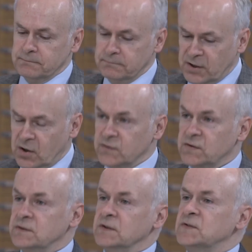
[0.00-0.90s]
because
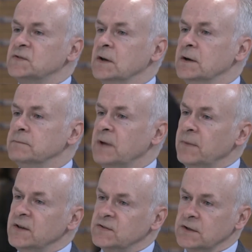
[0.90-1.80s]
of this
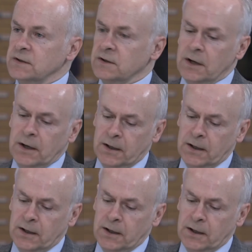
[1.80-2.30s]
amazing